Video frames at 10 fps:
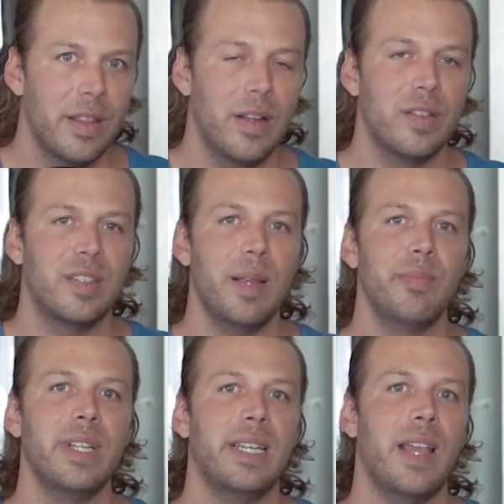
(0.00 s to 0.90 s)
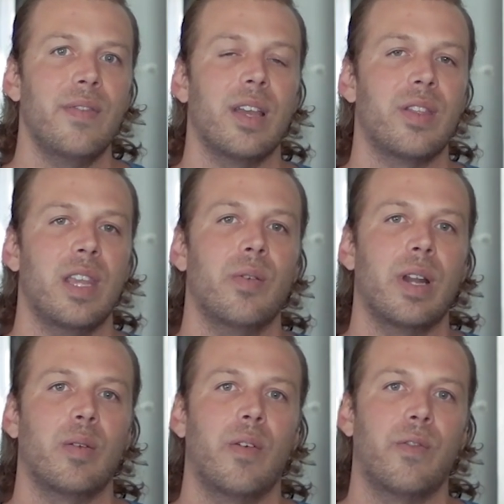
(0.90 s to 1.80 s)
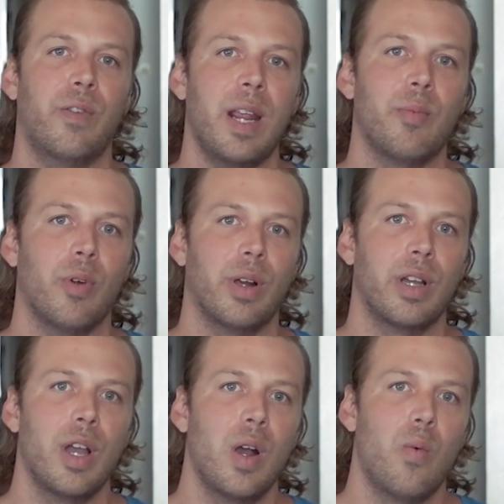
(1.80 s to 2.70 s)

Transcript: They're simply giving a theoretical framework